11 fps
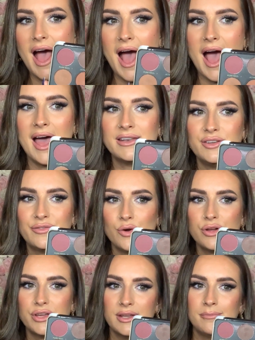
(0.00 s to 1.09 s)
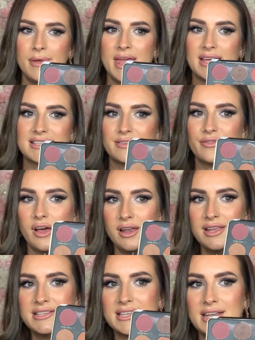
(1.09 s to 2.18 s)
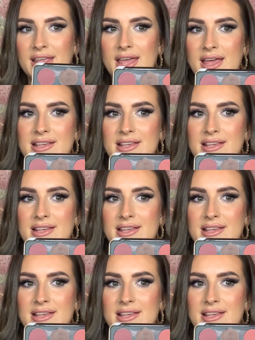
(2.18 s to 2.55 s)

And you've got a good mix of colours in here.